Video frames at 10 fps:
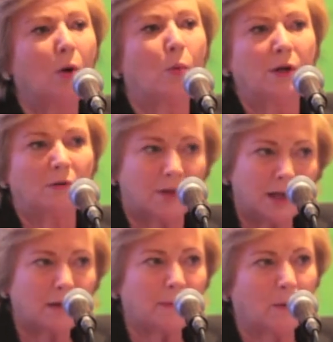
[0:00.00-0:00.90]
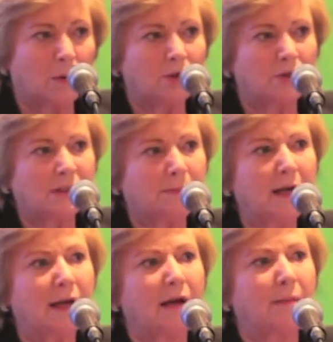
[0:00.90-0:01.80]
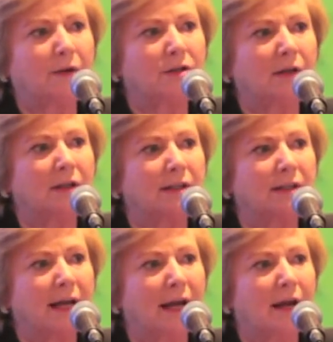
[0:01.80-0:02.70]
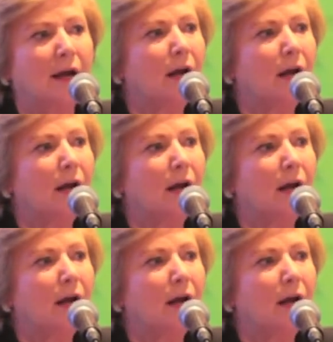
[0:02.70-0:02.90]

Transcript: when you think about what you're speaking about here today,